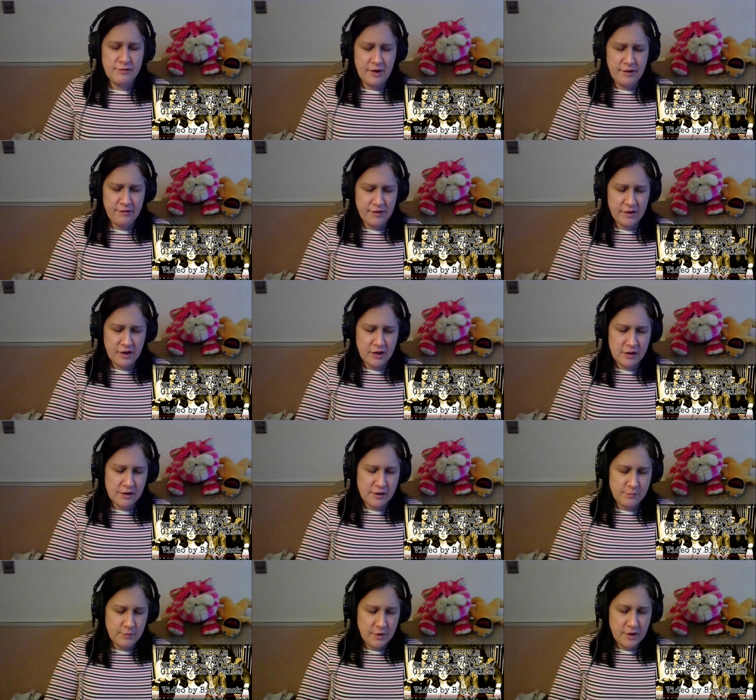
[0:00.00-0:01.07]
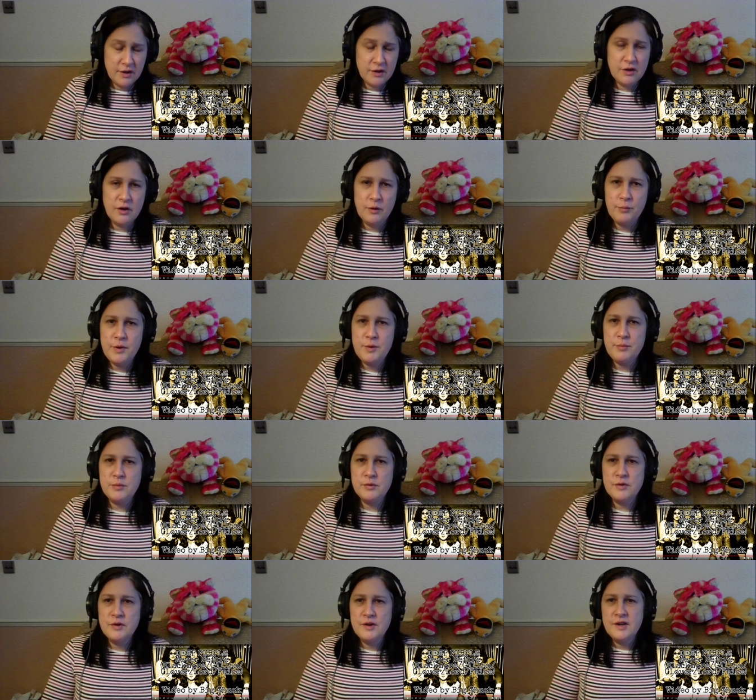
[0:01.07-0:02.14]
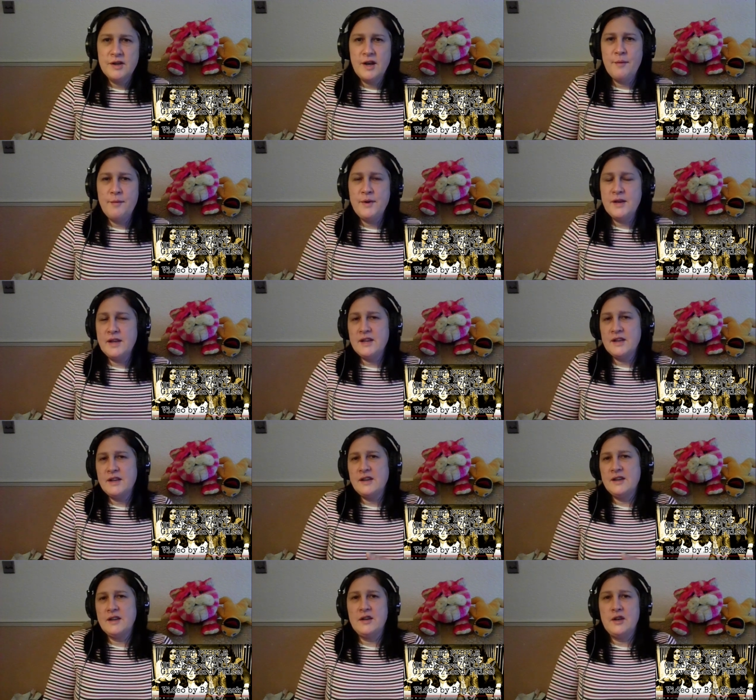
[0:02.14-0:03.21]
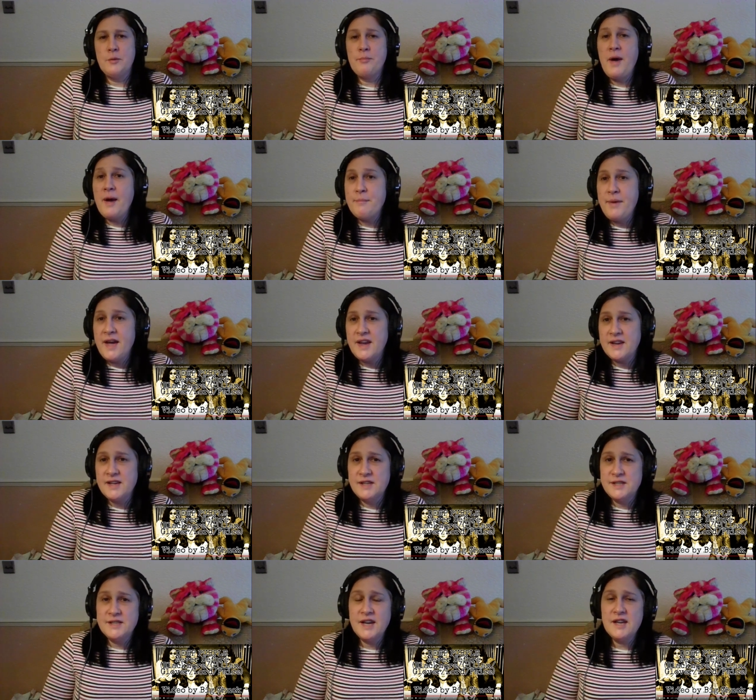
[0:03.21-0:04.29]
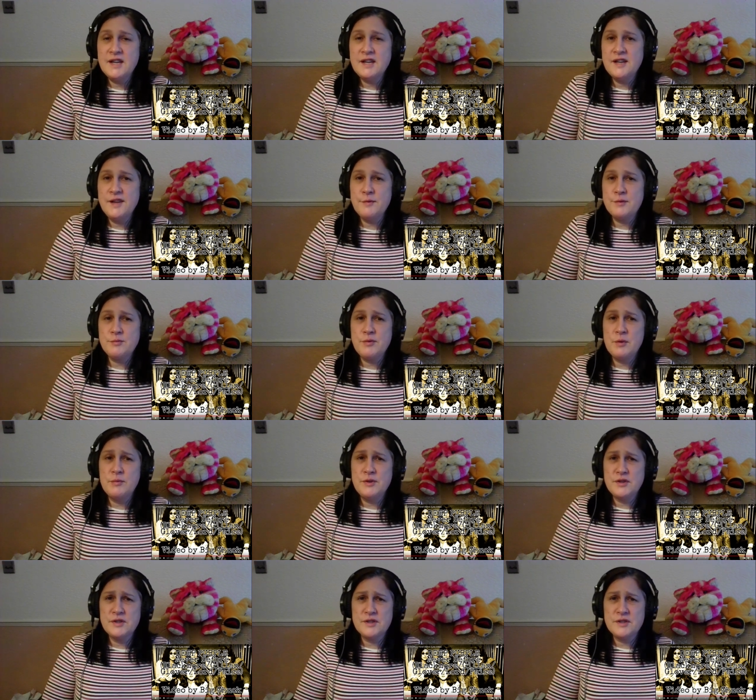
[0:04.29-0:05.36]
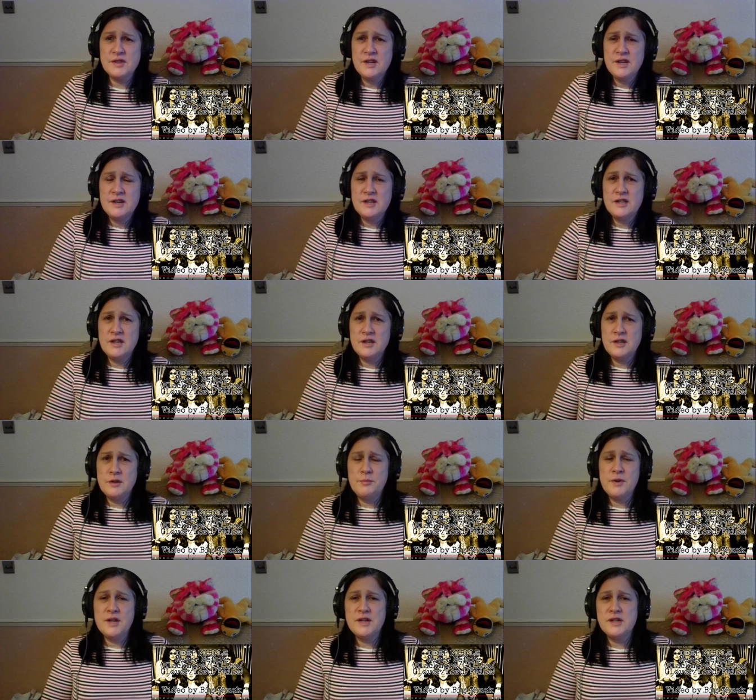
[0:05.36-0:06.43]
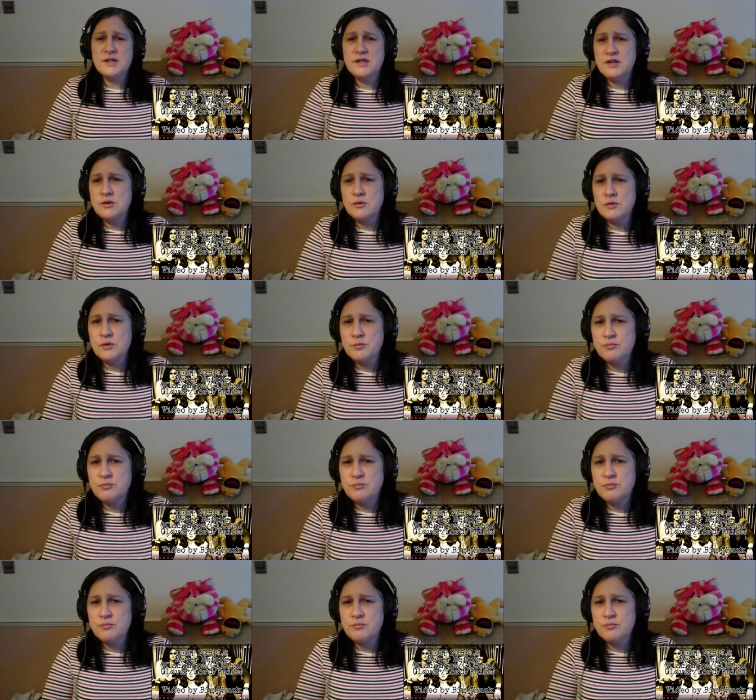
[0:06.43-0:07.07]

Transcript: I think young people, I mean, you know, back in the day, it was probably just, you know, your biggest issue was